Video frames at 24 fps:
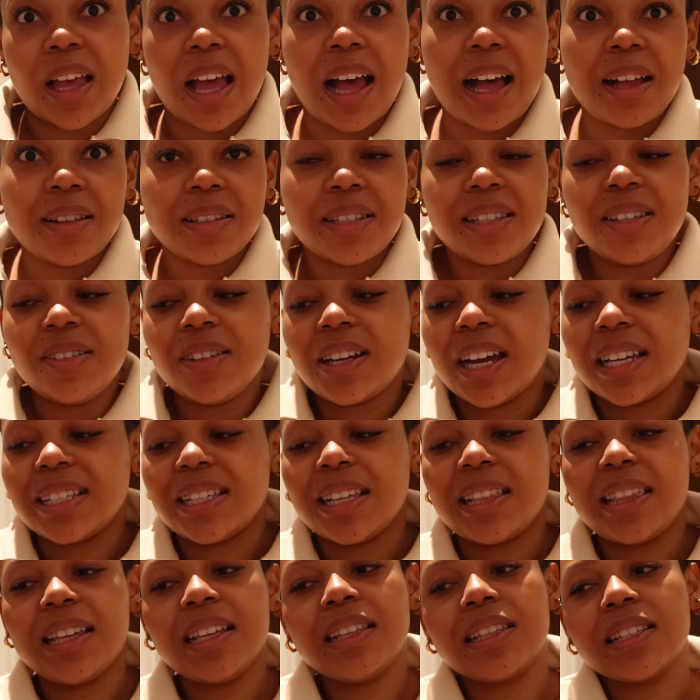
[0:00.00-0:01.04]
I'll see you guys.
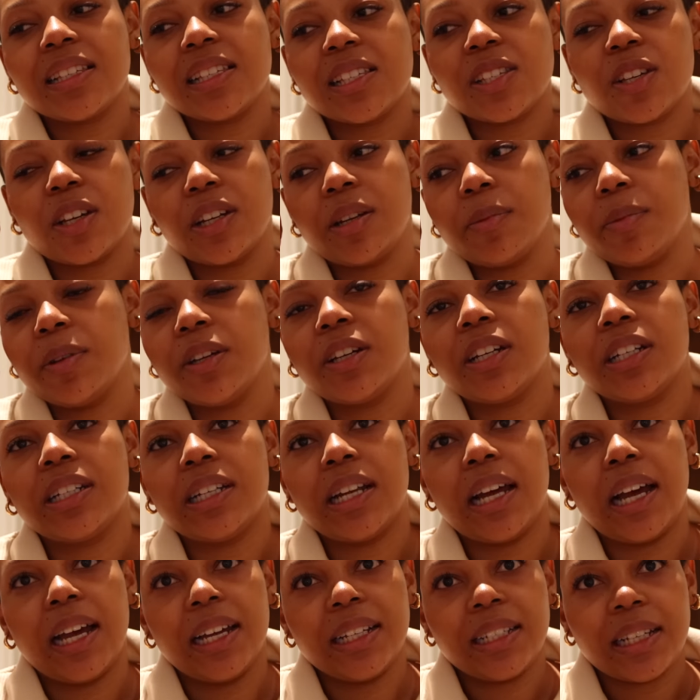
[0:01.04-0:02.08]
I think this is gonna be a good
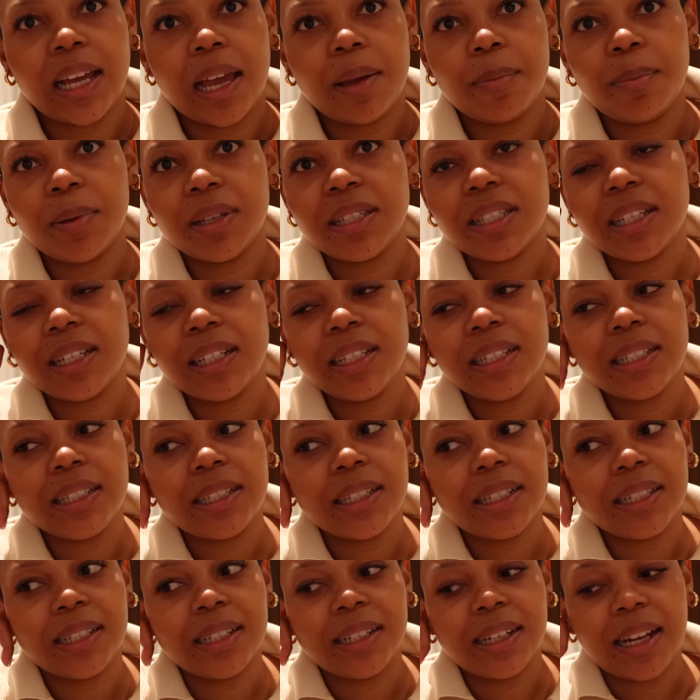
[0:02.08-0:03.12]
night. I basically
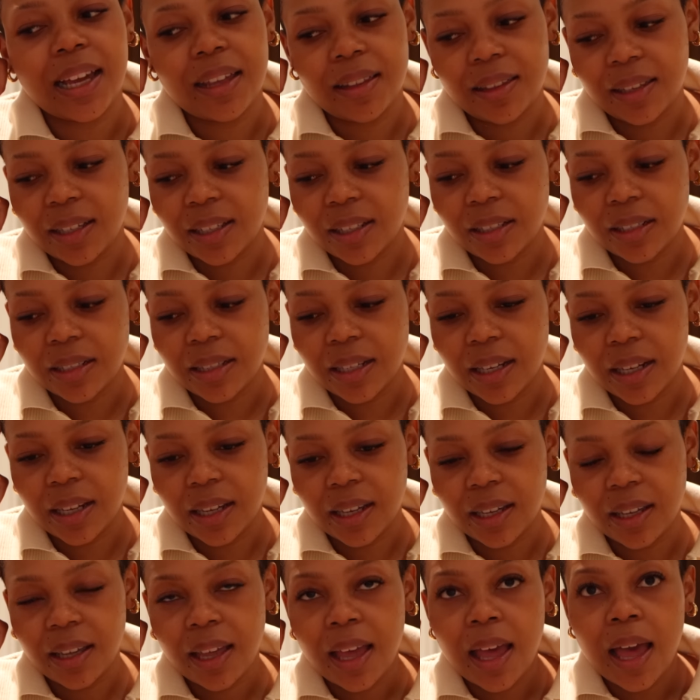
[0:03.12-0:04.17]
did nothing
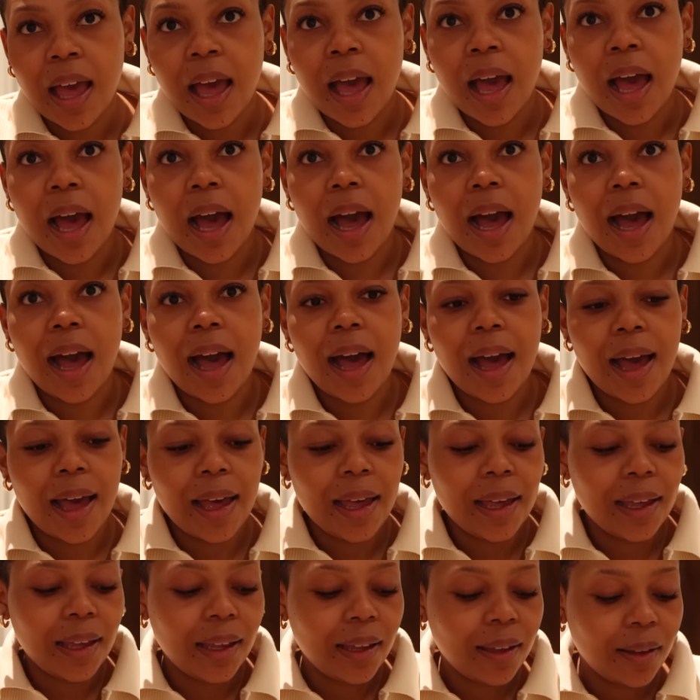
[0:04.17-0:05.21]
today.
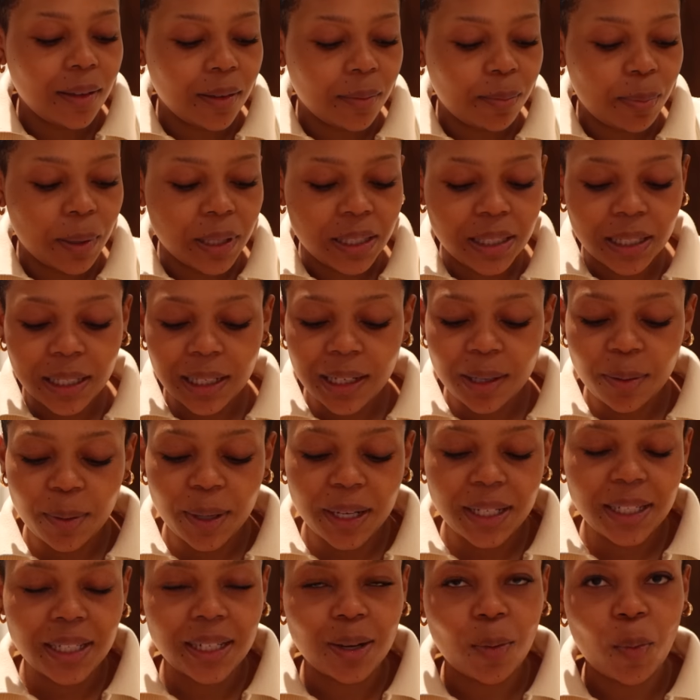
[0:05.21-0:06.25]
I basically
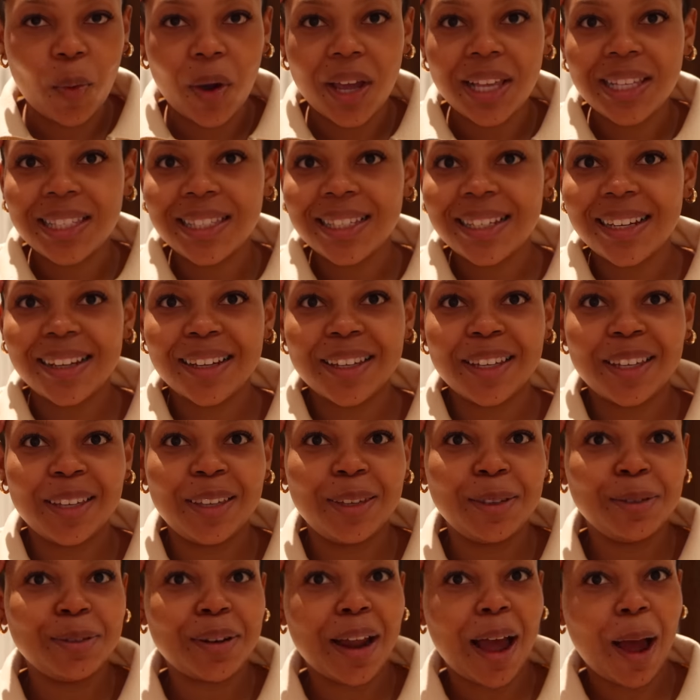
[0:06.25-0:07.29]
wasted a
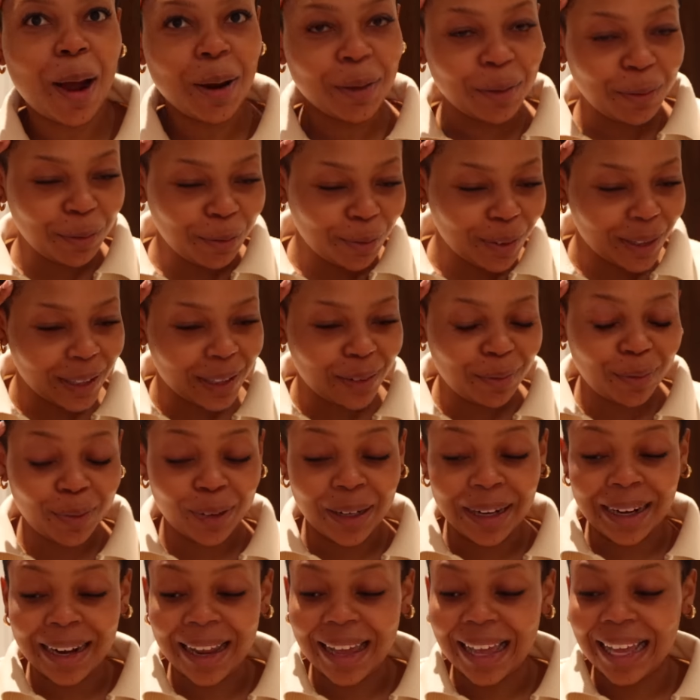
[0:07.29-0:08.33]
cute outfit for
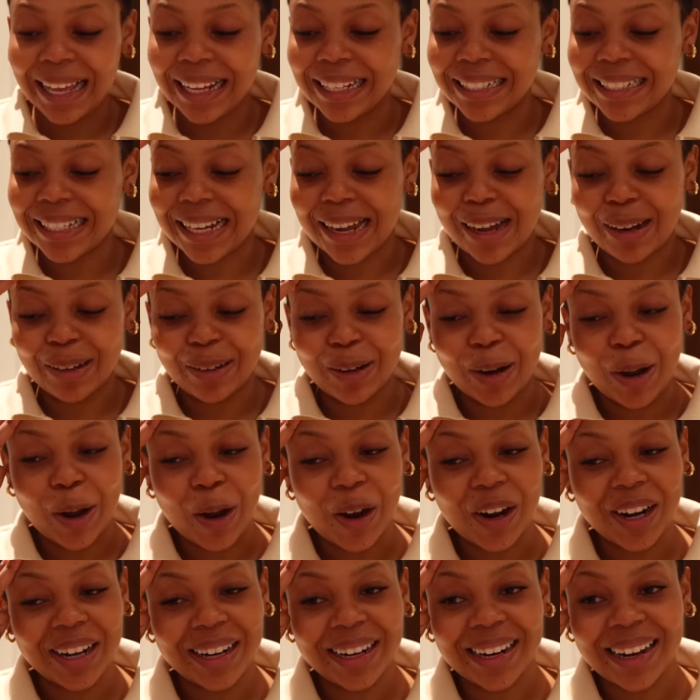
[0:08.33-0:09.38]
lying down
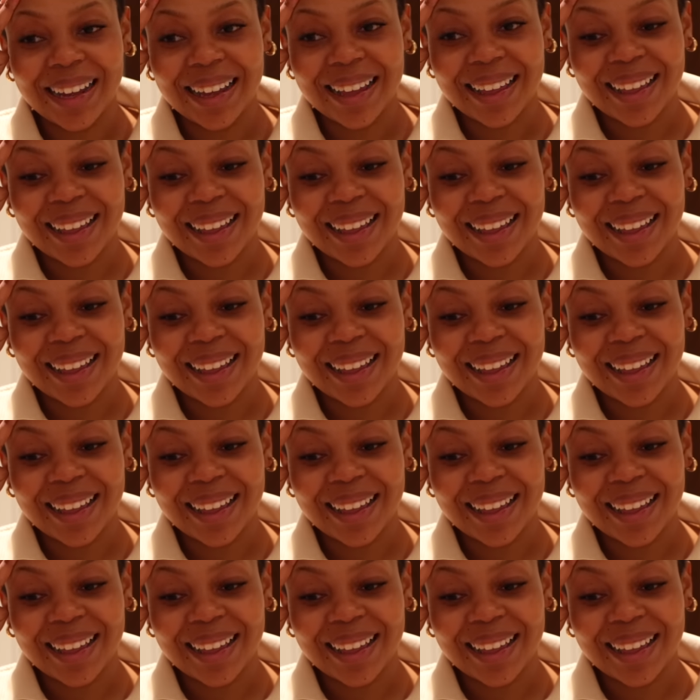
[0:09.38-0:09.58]
on